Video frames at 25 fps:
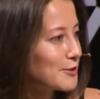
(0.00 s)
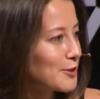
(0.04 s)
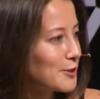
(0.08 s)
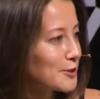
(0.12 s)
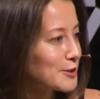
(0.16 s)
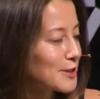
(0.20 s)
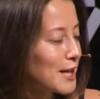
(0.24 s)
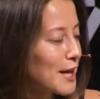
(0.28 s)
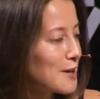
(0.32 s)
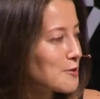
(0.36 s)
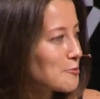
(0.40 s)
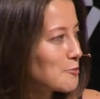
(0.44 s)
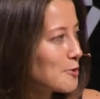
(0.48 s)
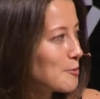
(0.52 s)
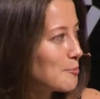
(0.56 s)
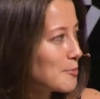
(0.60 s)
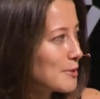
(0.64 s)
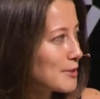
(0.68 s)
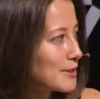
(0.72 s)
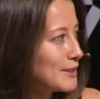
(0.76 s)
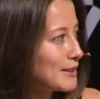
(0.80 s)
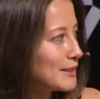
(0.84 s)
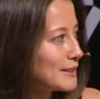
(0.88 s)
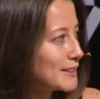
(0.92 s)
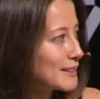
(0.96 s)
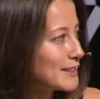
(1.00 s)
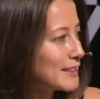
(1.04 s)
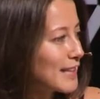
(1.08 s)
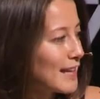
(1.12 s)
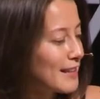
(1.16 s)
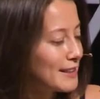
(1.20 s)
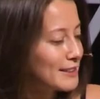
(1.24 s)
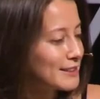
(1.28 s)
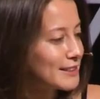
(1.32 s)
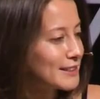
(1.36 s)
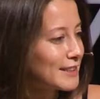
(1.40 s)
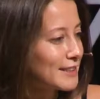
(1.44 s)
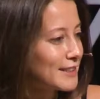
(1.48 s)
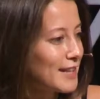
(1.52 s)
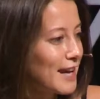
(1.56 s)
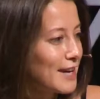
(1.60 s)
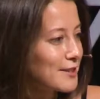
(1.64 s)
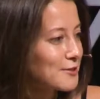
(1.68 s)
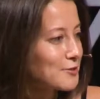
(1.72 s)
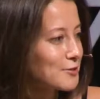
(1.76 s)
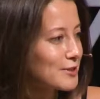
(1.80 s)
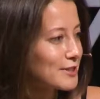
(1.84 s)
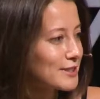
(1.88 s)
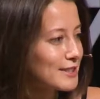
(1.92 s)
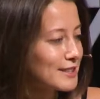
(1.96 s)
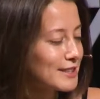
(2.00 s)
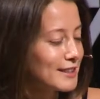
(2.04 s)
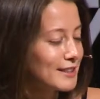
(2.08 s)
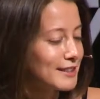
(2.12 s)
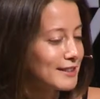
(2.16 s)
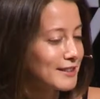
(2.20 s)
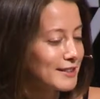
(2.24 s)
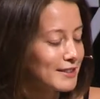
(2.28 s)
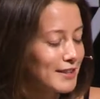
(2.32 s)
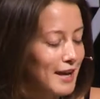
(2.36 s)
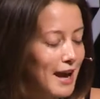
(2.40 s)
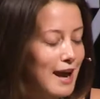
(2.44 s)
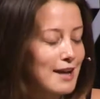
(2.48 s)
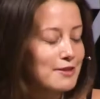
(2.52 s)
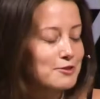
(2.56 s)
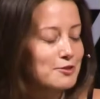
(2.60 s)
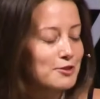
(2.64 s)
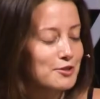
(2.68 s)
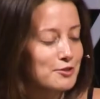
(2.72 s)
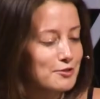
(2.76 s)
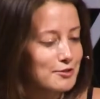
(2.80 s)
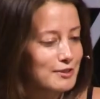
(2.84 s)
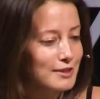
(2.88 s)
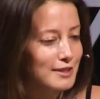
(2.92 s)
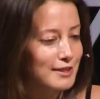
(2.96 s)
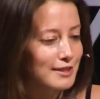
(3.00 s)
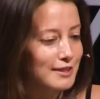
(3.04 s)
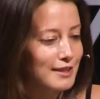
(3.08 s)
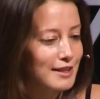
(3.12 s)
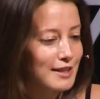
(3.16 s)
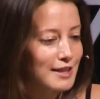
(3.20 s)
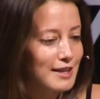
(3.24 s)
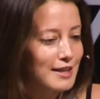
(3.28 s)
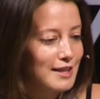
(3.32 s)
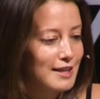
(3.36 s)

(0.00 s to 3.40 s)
those 100 billion cells and 100 trillion